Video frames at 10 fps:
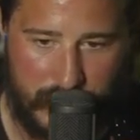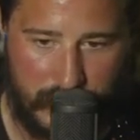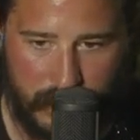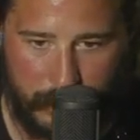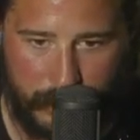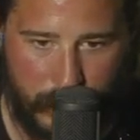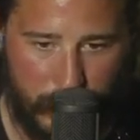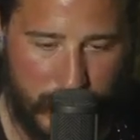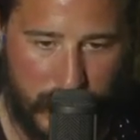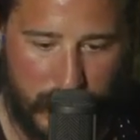because I'm a
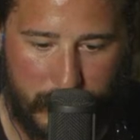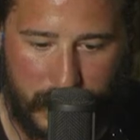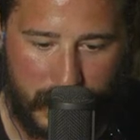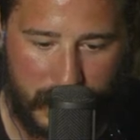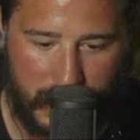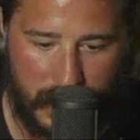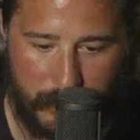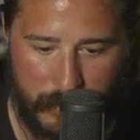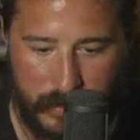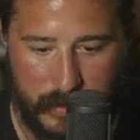photog, I'm behind the
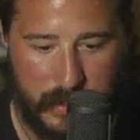camera,